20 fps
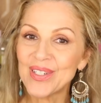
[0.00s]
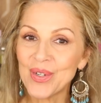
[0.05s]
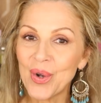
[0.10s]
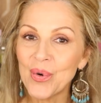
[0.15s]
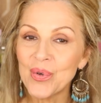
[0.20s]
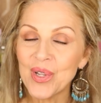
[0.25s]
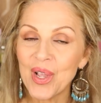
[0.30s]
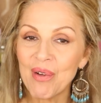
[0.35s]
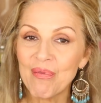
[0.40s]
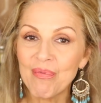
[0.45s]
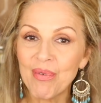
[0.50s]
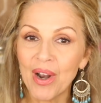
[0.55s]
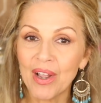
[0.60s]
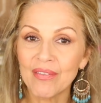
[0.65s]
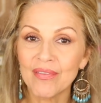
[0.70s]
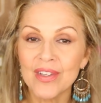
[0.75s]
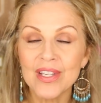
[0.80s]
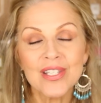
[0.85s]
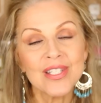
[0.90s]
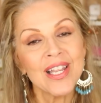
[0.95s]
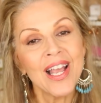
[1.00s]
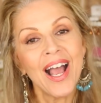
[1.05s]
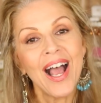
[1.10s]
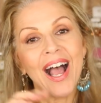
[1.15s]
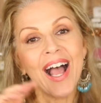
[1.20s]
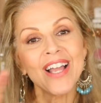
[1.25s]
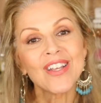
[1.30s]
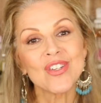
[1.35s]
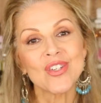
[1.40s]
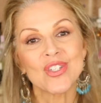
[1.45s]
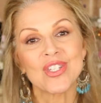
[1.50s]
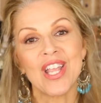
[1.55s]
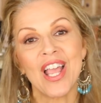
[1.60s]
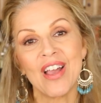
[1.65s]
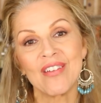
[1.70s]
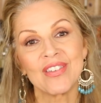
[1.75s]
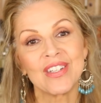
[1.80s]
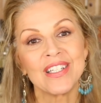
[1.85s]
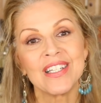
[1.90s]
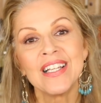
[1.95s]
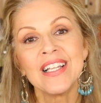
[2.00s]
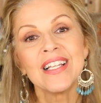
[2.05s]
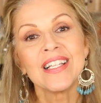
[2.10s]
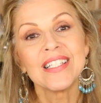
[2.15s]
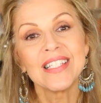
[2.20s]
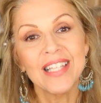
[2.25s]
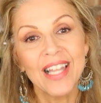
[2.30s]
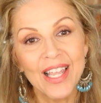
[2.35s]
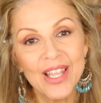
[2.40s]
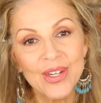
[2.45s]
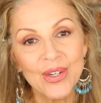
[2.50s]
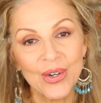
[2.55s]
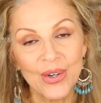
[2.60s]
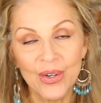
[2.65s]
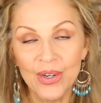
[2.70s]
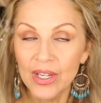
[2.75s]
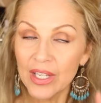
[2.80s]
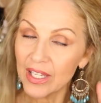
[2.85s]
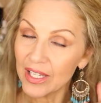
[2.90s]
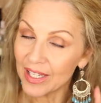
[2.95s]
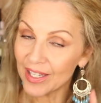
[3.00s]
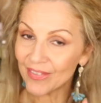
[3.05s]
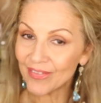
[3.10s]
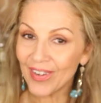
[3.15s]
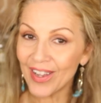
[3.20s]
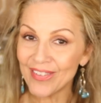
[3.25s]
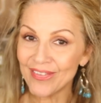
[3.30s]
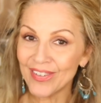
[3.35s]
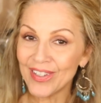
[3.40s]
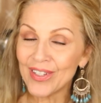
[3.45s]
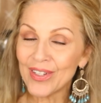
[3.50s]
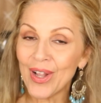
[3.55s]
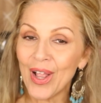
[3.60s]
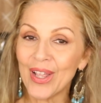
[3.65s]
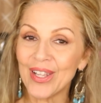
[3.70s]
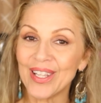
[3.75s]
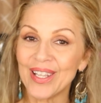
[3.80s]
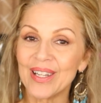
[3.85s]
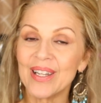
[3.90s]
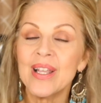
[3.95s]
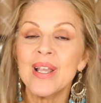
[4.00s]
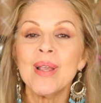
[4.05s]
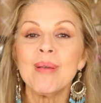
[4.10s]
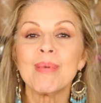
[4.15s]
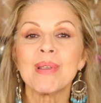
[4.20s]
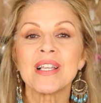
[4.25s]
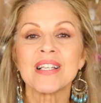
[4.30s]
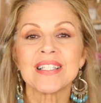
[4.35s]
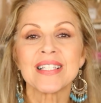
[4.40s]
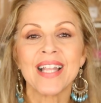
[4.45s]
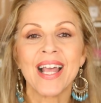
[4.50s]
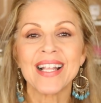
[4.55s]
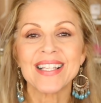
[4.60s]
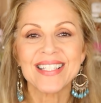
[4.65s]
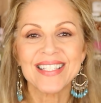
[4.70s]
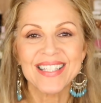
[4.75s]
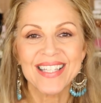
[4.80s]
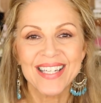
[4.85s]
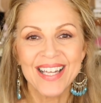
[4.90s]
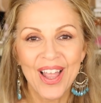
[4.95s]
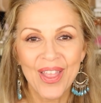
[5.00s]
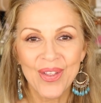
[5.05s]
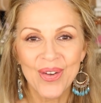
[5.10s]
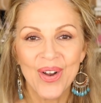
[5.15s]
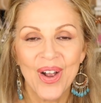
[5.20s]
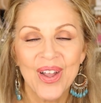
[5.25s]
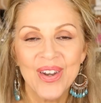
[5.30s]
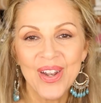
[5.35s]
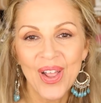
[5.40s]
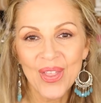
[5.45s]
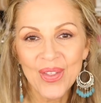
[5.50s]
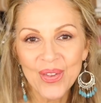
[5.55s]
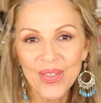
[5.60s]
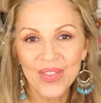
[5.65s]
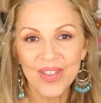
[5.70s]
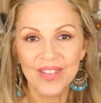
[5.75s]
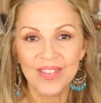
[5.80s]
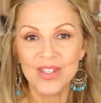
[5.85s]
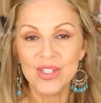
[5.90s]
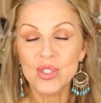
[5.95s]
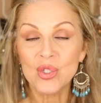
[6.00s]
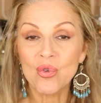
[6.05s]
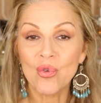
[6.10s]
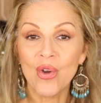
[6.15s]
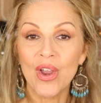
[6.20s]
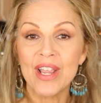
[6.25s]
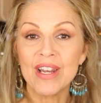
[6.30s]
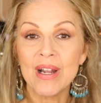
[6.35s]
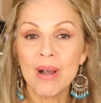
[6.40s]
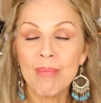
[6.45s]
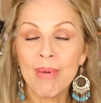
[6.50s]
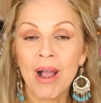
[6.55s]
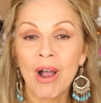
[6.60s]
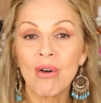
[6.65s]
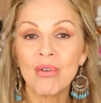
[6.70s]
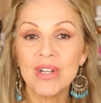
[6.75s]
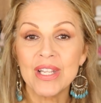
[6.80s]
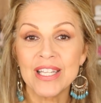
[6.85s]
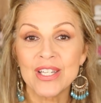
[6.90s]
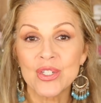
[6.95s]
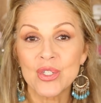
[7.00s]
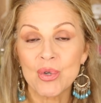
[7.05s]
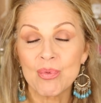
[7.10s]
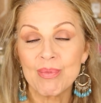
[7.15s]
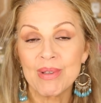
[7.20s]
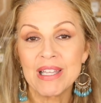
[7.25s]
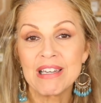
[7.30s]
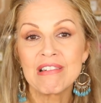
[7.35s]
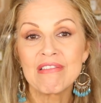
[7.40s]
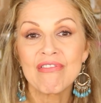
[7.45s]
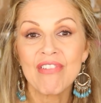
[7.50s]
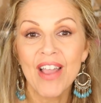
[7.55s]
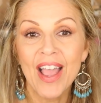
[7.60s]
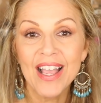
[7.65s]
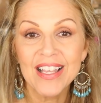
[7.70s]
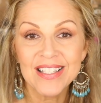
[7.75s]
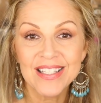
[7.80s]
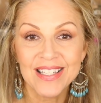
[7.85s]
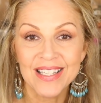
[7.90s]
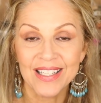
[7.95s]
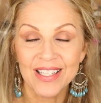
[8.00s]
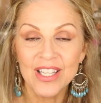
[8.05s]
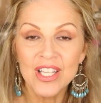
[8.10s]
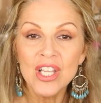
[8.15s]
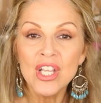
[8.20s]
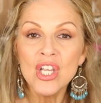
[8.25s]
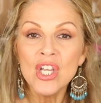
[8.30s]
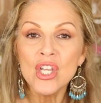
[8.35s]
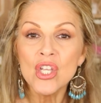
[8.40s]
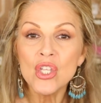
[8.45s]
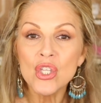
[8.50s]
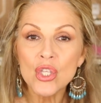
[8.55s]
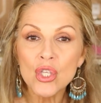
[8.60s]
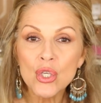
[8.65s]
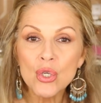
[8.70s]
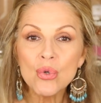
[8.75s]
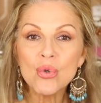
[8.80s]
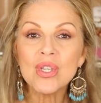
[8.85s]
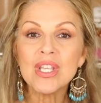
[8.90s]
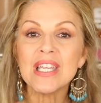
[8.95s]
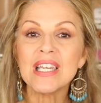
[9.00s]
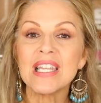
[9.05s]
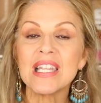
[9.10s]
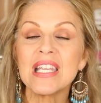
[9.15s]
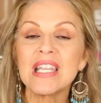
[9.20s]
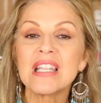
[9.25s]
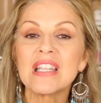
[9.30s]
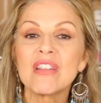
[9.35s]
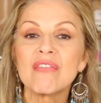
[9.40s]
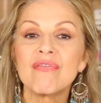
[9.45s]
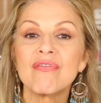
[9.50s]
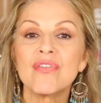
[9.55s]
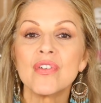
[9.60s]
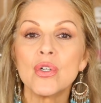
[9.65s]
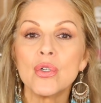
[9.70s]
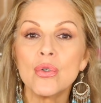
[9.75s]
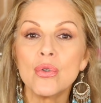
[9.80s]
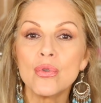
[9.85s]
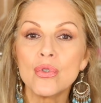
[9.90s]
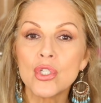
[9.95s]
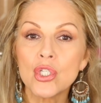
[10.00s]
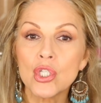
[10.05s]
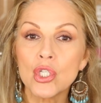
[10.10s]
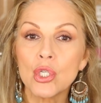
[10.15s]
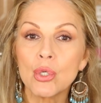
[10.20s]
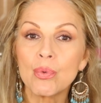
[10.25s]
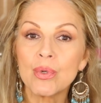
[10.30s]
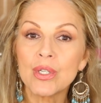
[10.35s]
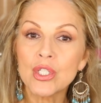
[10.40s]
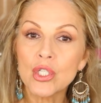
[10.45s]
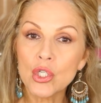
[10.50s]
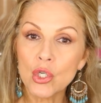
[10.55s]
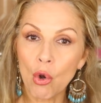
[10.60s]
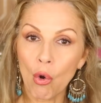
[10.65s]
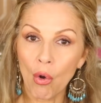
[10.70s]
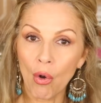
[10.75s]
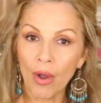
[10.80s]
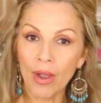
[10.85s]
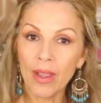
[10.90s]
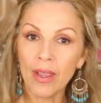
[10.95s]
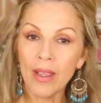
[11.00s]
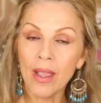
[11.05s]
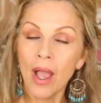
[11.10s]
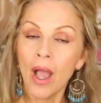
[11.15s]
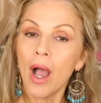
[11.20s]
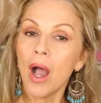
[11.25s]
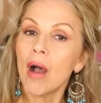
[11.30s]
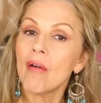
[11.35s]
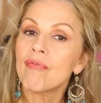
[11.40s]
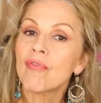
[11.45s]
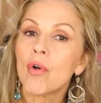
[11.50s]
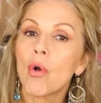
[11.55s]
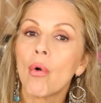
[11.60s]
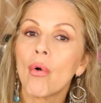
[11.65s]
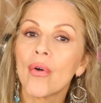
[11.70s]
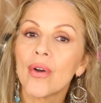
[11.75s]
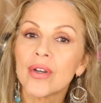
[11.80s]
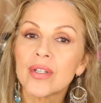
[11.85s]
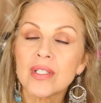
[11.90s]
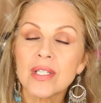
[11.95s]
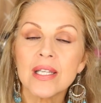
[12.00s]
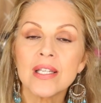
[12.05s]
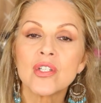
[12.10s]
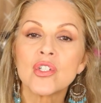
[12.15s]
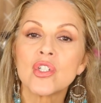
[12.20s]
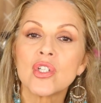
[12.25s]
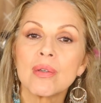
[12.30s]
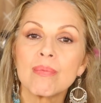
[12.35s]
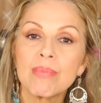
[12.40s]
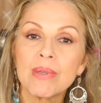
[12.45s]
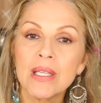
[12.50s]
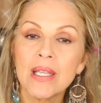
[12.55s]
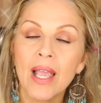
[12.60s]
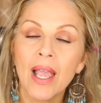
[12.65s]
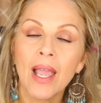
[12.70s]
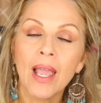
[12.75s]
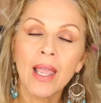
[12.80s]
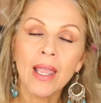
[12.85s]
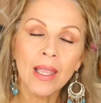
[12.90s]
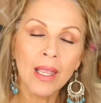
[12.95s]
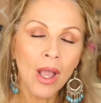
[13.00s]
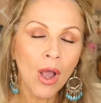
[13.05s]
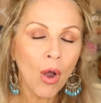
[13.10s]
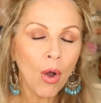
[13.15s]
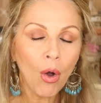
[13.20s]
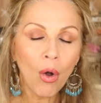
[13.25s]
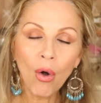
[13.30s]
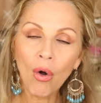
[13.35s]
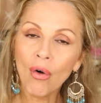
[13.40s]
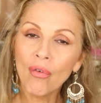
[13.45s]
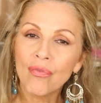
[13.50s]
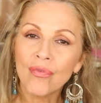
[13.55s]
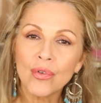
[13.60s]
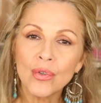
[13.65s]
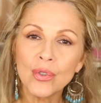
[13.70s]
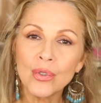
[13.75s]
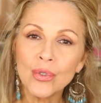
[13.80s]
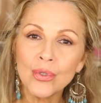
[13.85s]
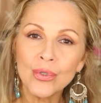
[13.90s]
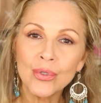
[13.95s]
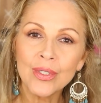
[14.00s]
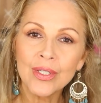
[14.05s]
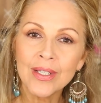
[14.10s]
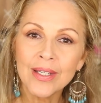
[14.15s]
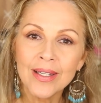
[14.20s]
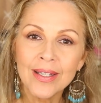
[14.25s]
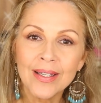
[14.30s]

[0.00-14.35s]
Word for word: don't have breakfast. I just have it later if I feel like it, because that's another thing that's great about intermittent fasting. You can eat the foods you enjoy. Of course, it should be a whole food,